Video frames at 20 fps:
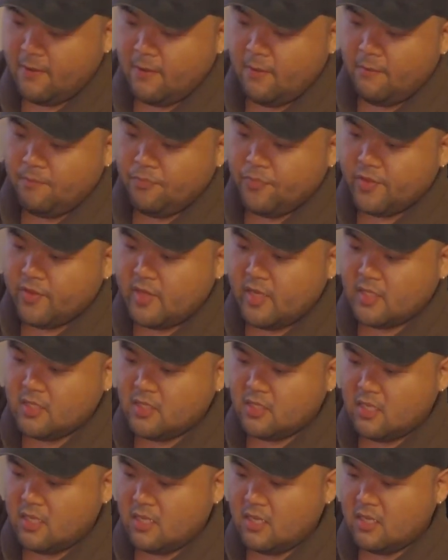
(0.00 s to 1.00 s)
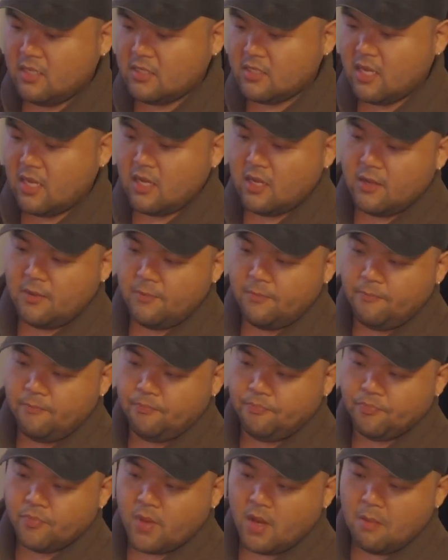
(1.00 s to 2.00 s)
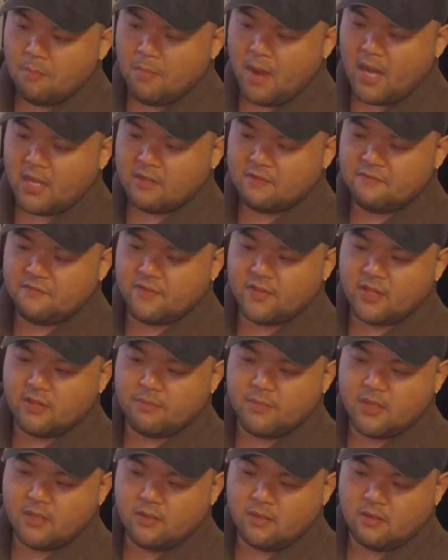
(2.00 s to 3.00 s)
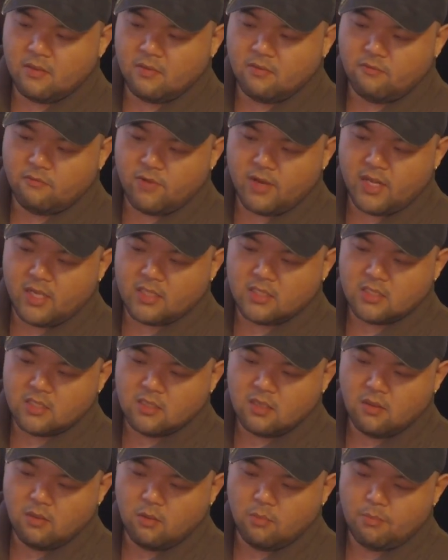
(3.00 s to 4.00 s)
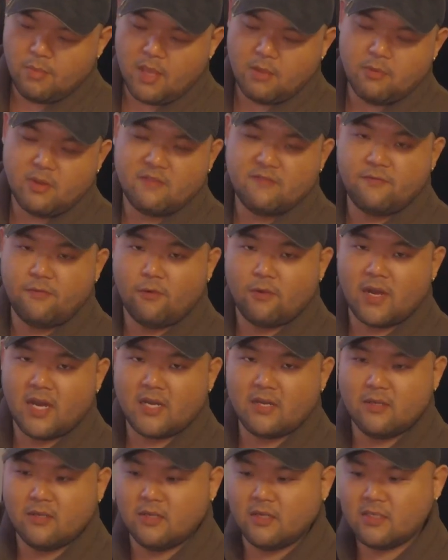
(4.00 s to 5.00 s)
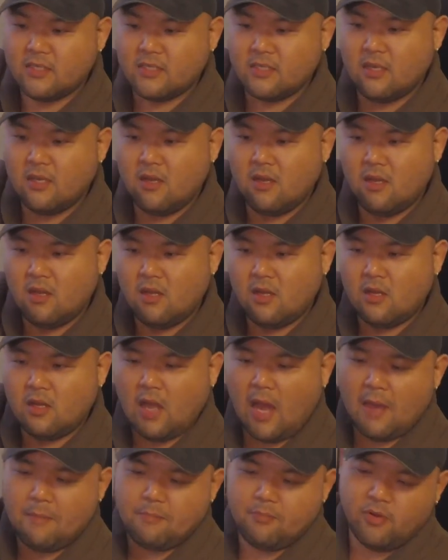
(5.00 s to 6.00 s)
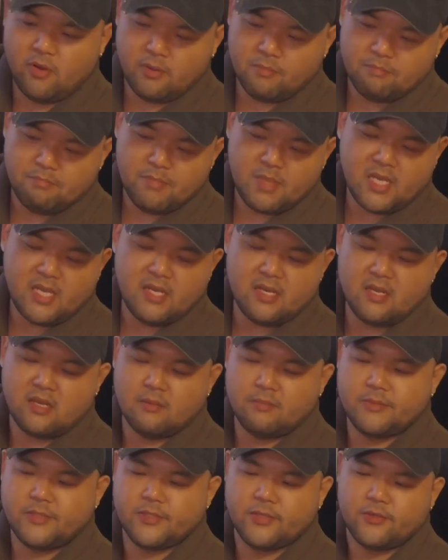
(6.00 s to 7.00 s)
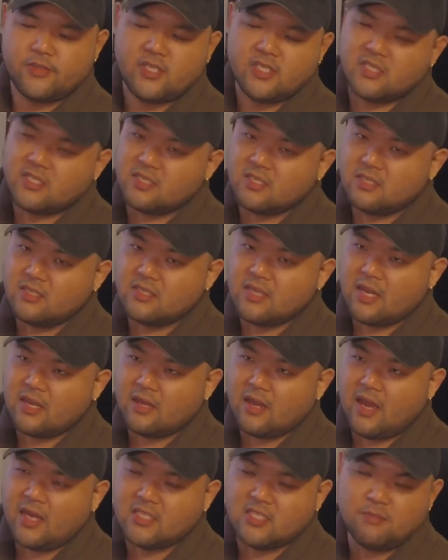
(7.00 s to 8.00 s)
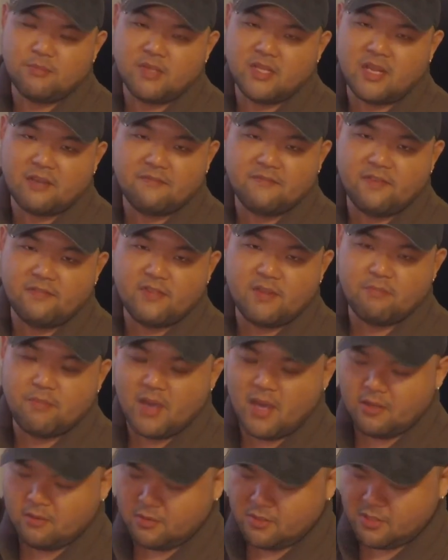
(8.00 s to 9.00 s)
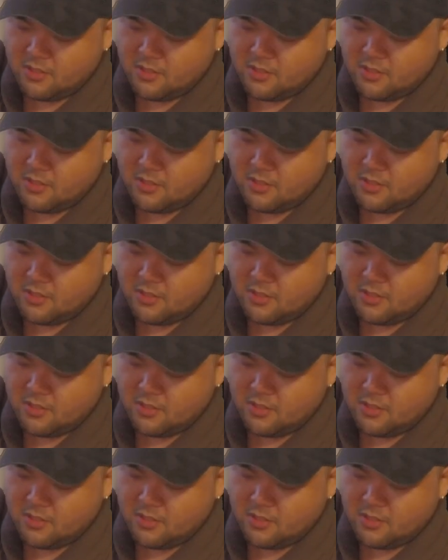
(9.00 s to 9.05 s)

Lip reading: for me. I use it. Also, it saves me time later on. Like if we're fishing structure that's super gnarly, I don't have to